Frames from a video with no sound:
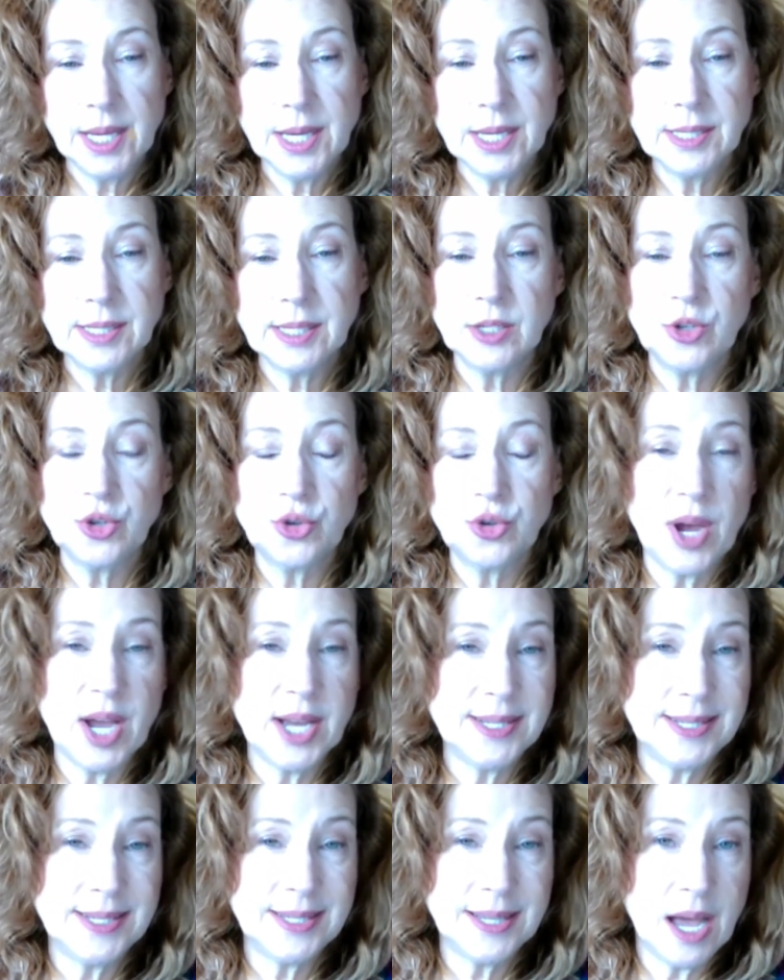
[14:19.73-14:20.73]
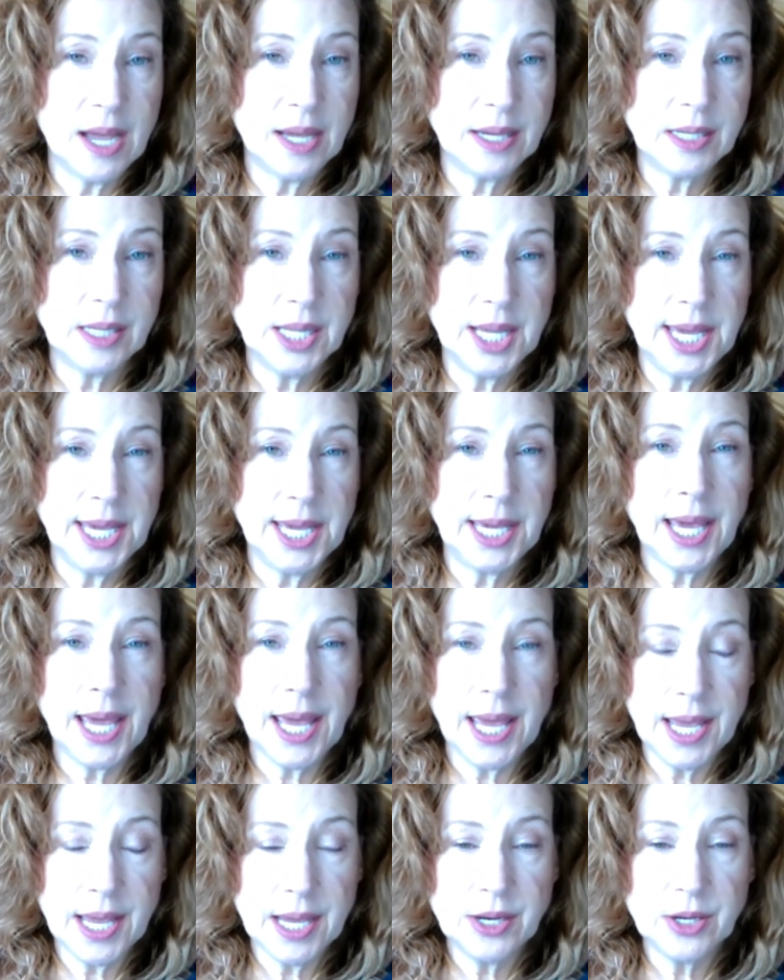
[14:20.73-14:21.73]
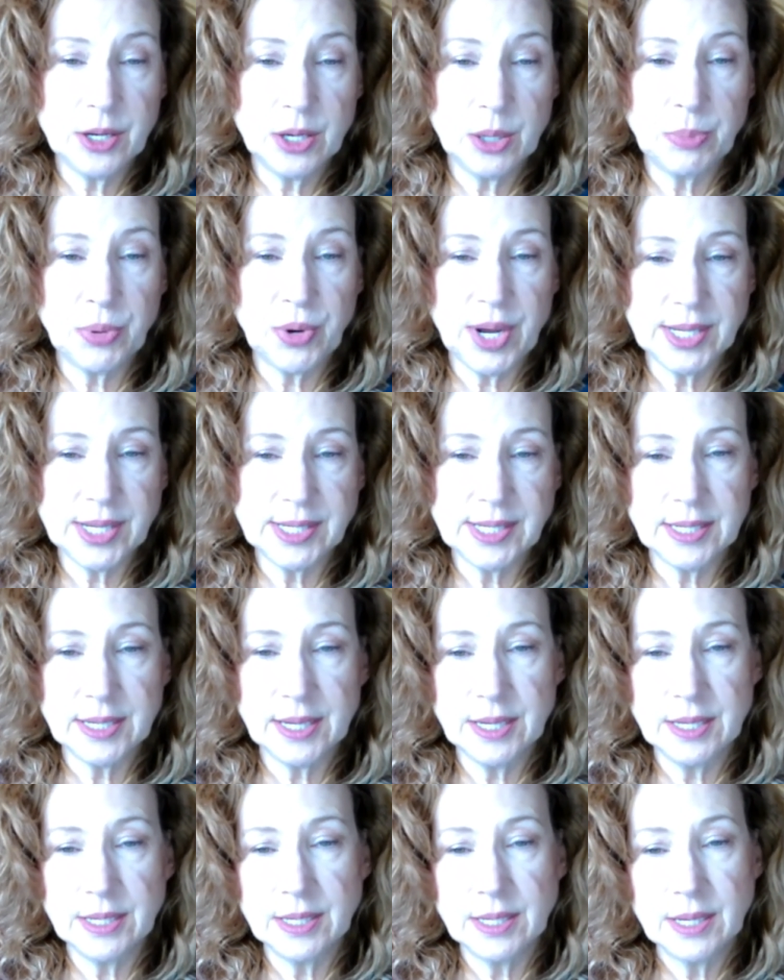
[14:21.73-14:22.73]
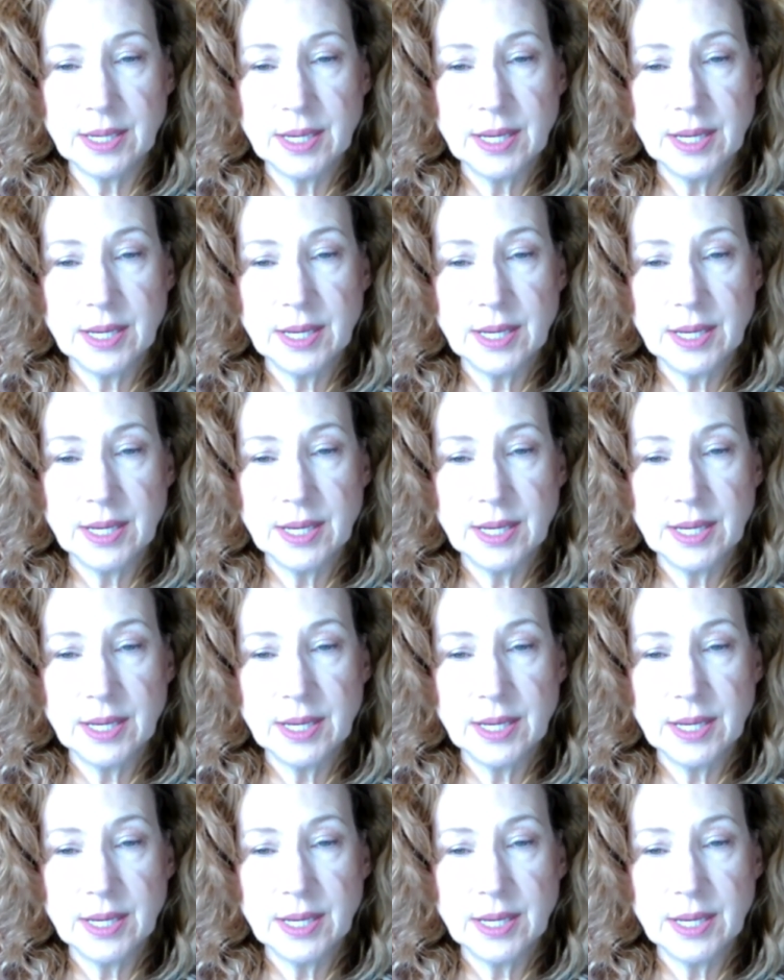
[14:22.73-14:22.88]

is a tricyclic antidepressant.